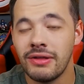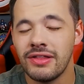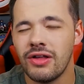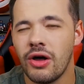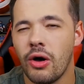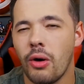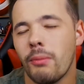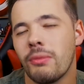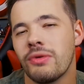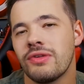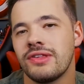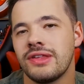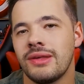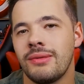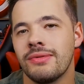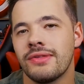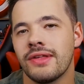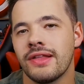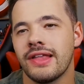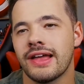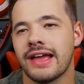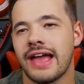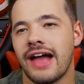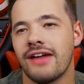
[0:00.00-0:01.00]
It almost
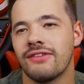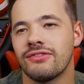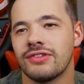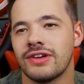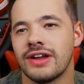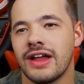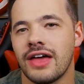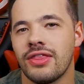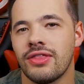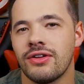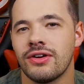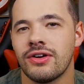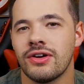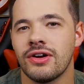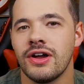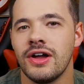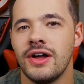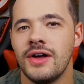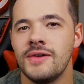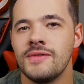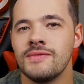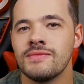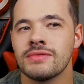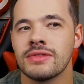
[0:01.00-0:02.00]
seems that like every other